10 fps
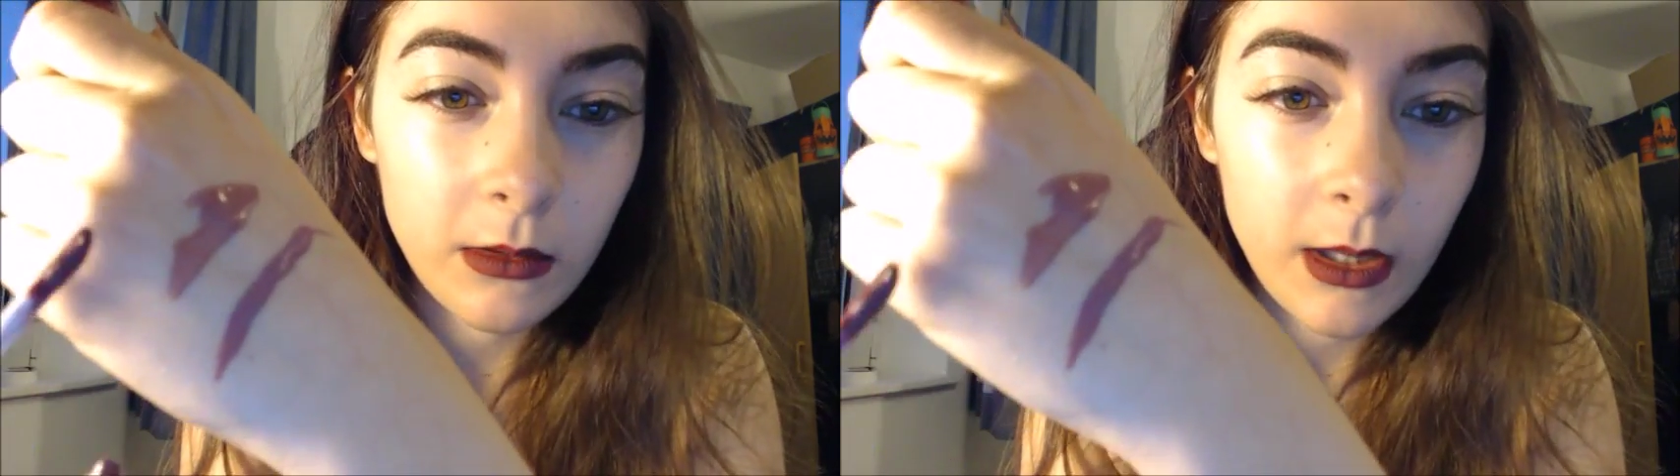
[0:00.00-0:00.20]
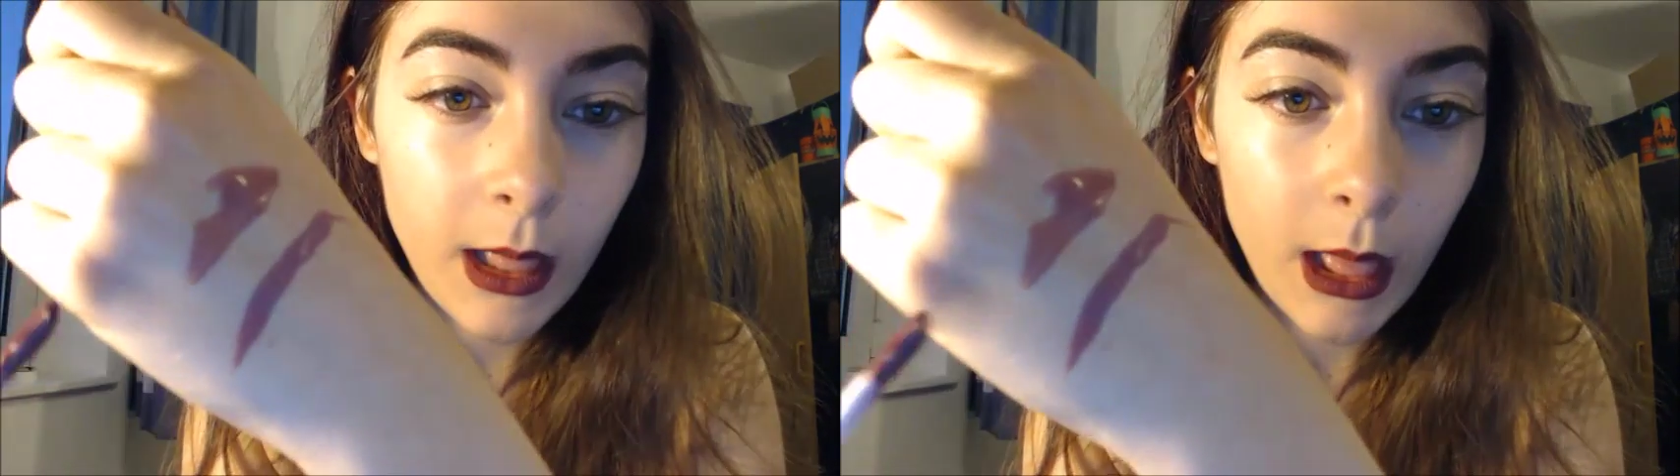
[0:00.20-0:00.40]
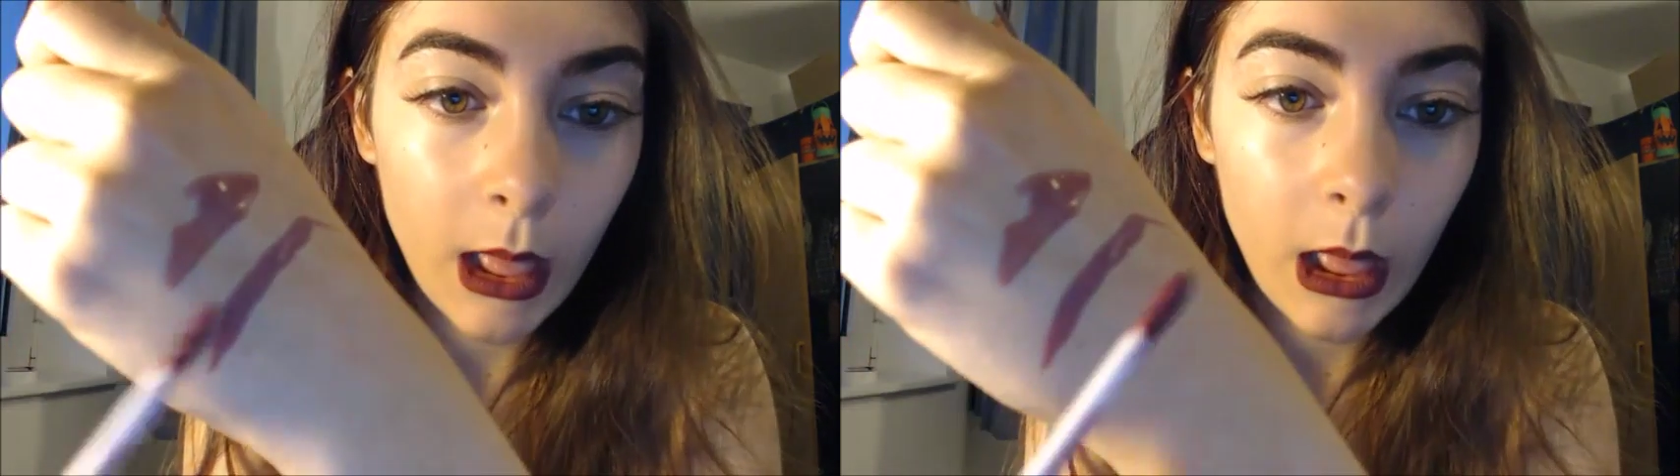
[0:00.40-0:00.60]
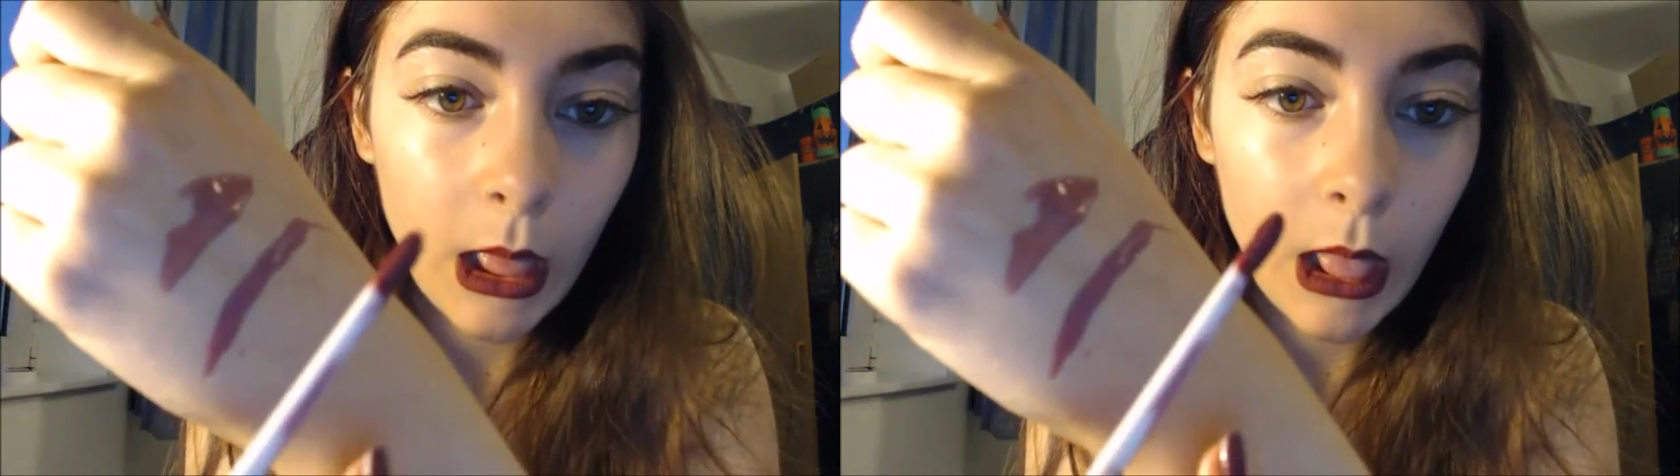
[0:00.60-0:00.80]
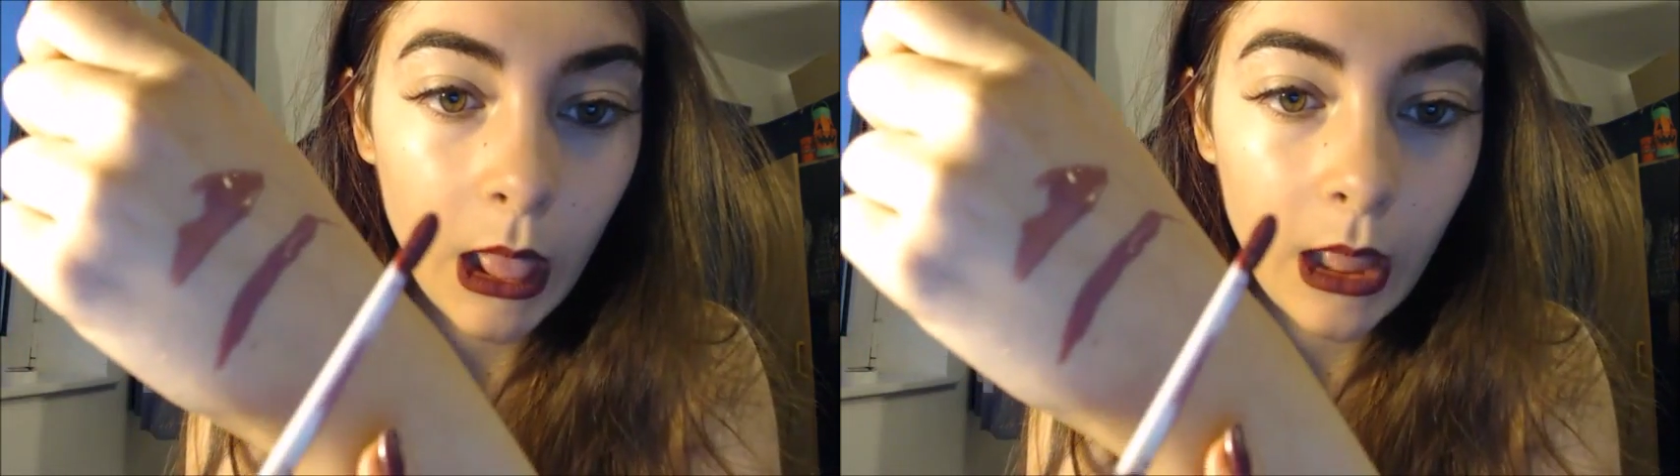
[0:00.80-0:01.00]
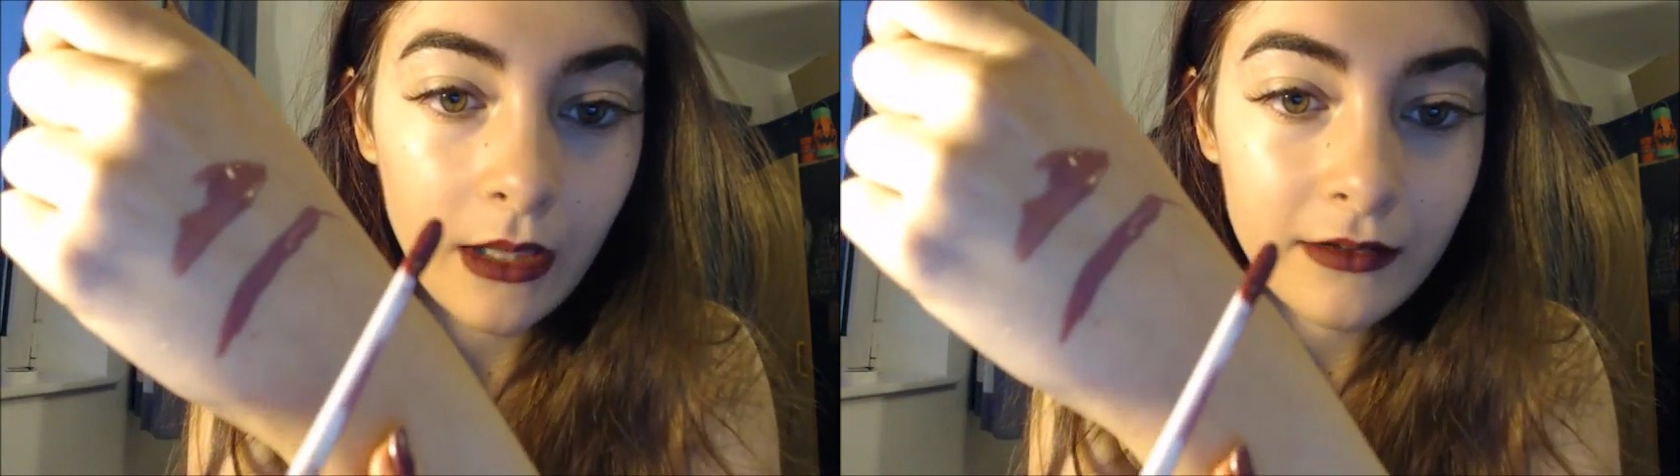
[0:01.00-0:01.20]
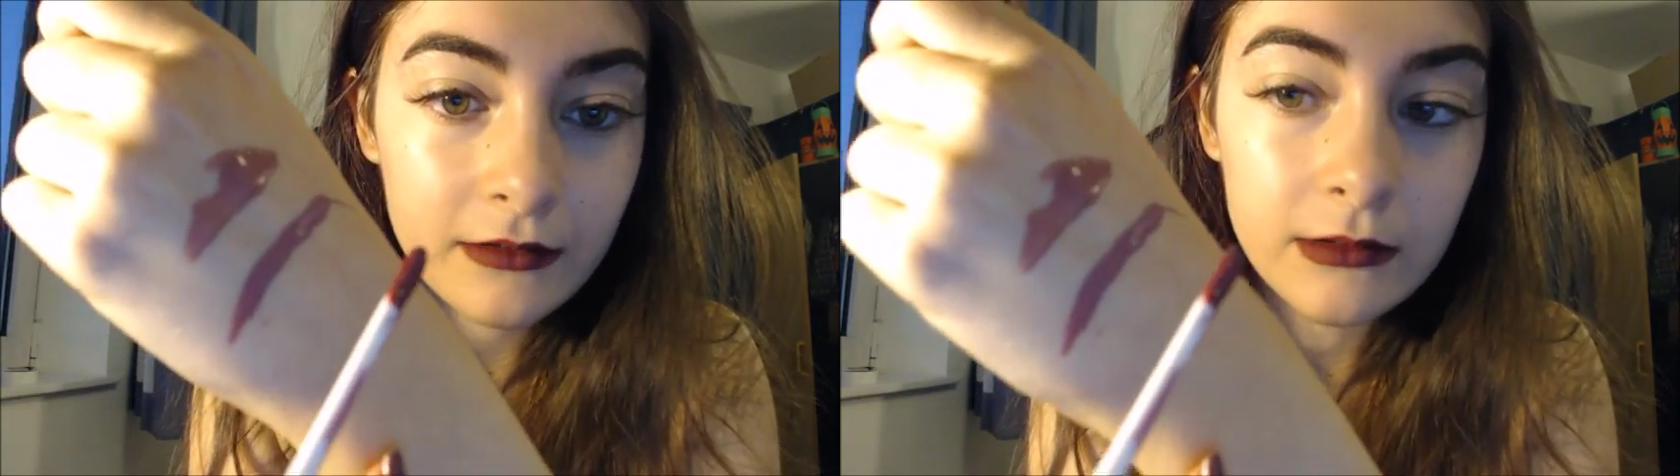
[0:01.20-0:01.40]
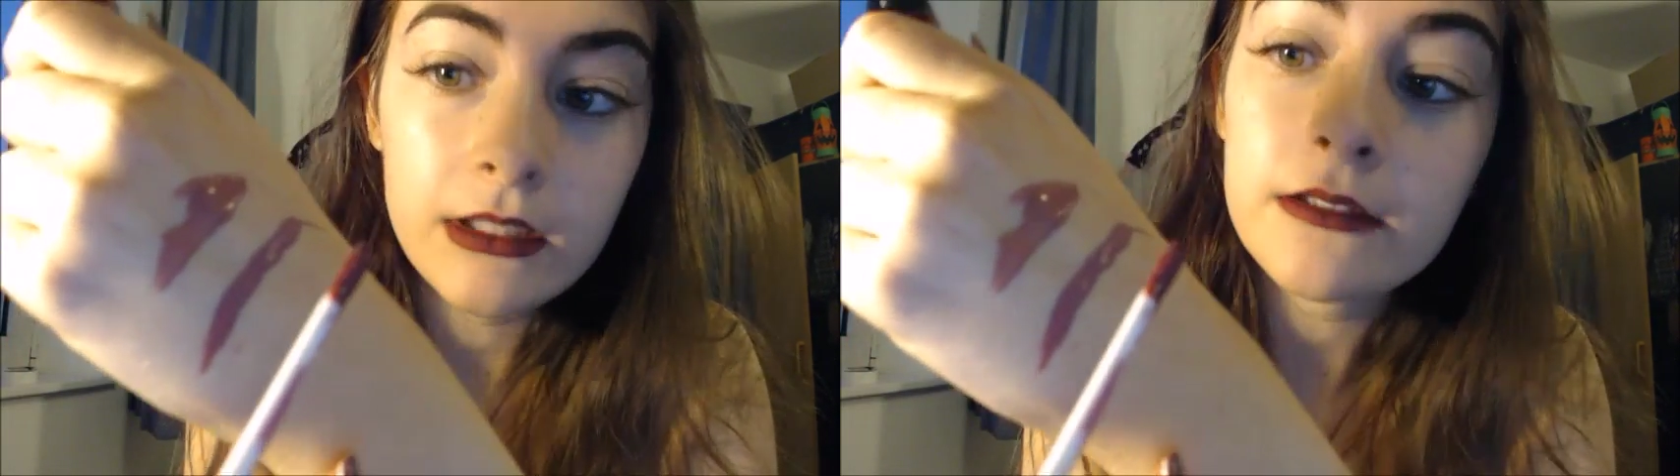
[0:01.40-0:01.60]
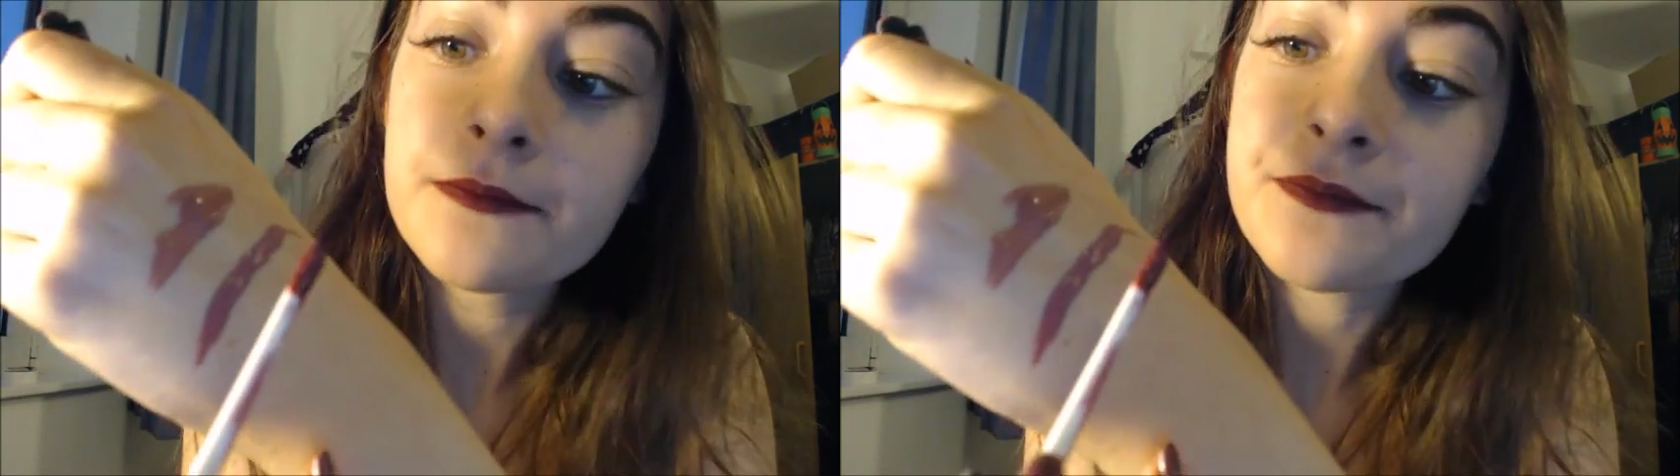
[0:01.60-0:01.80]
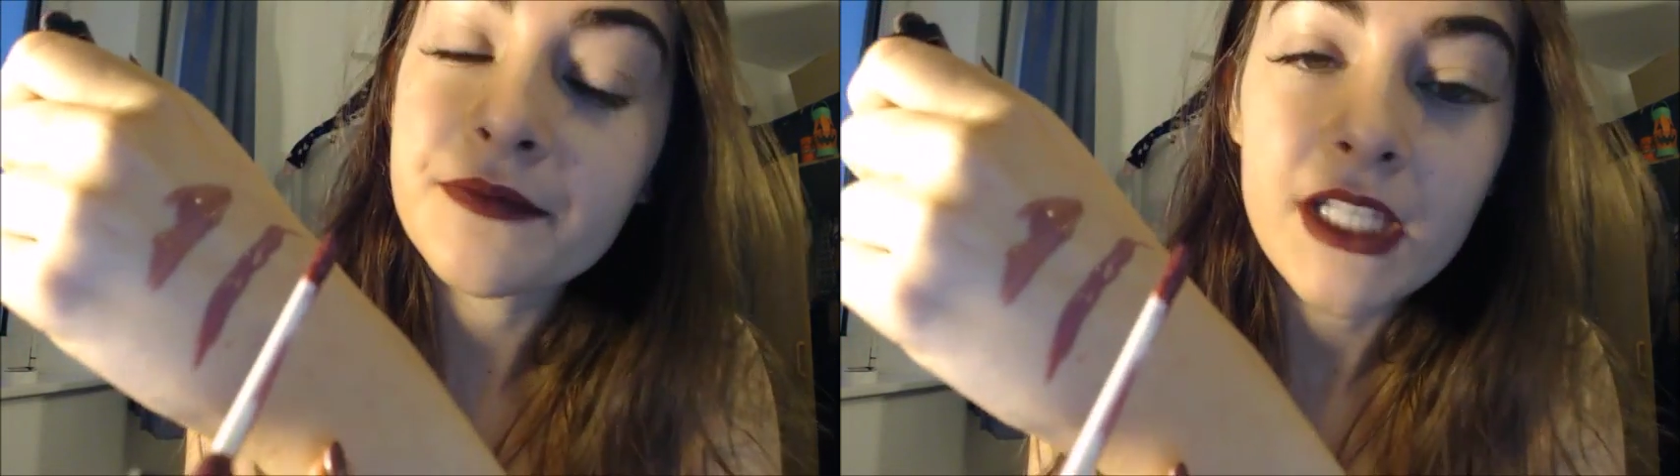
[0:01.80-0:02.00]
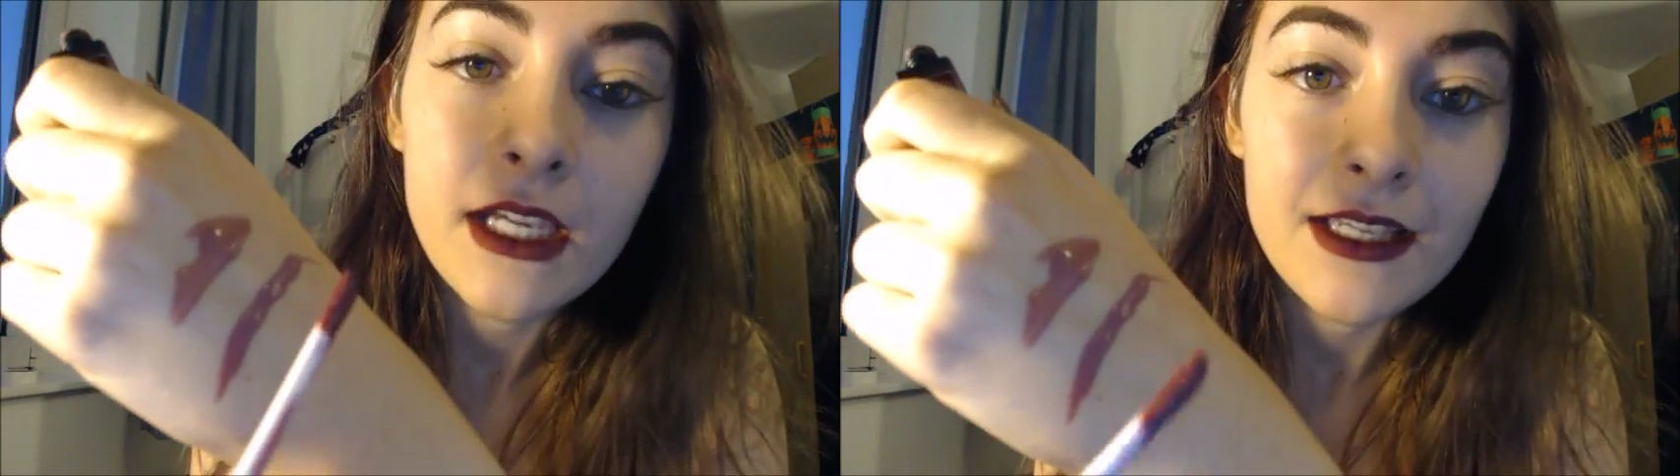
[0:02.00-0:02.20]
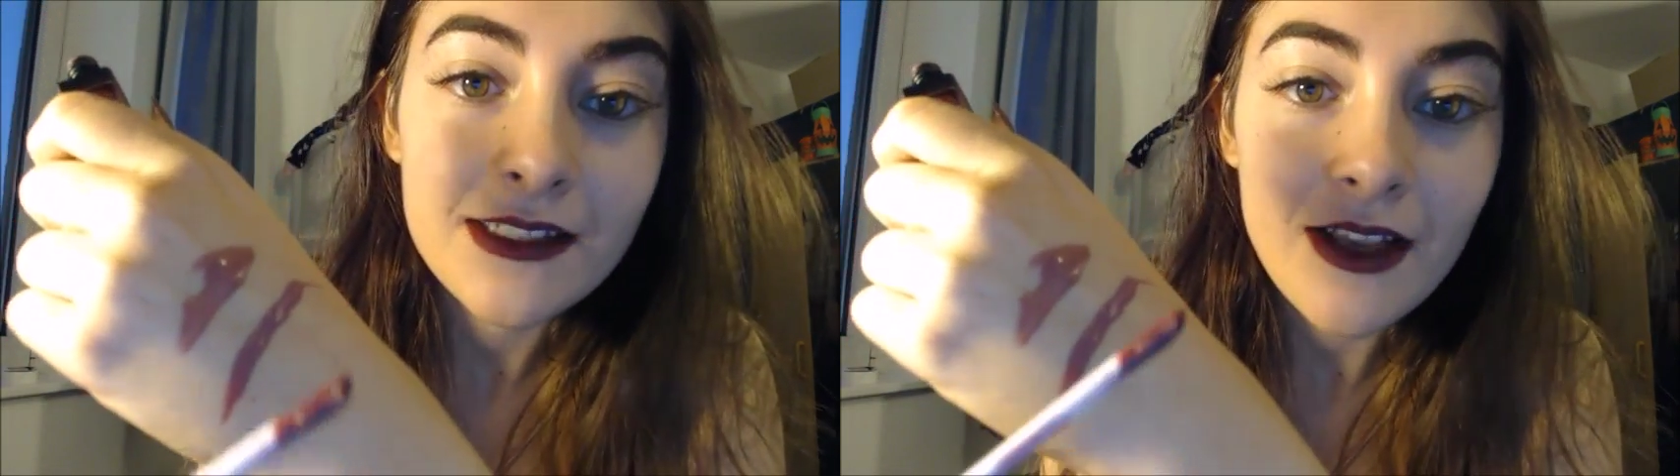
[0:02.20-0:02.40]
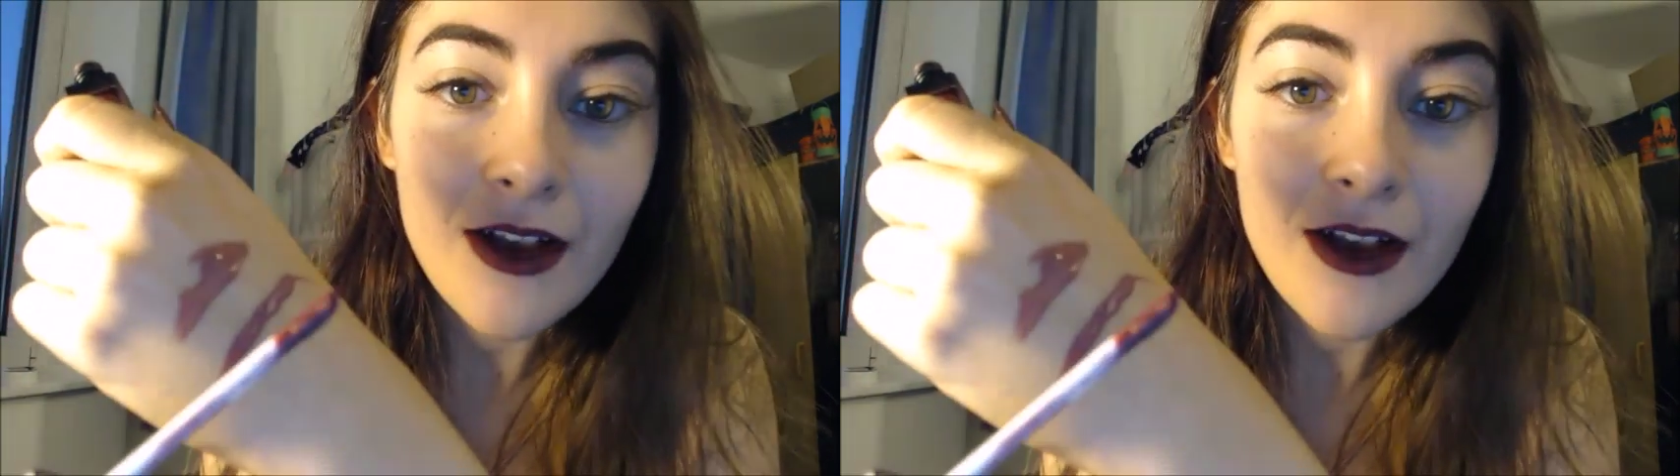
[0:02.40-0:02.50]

It's